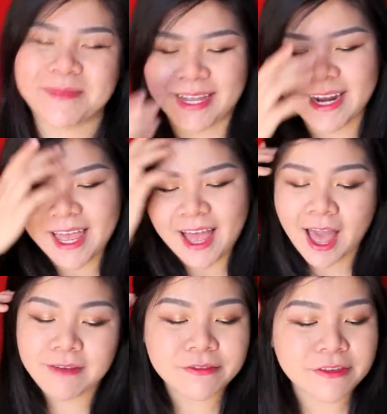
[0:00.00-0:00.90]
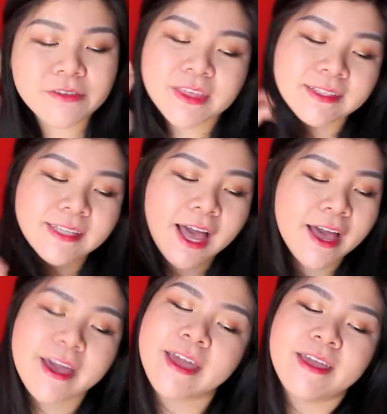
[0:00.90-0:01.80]
But I have a few things
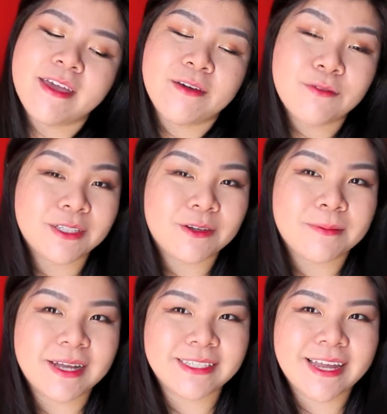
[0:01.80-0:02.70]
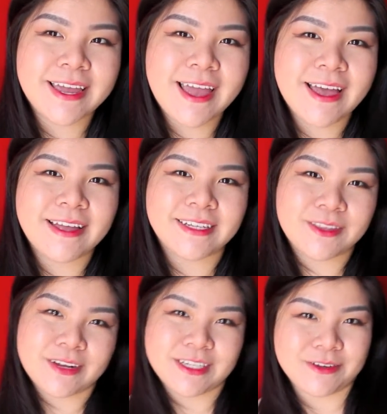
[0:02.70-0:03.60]
I want to talk about today, and I
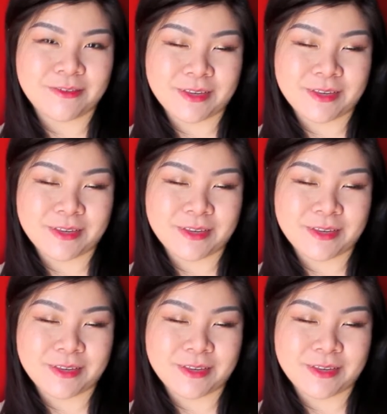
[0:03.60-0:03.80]
thought I'd do a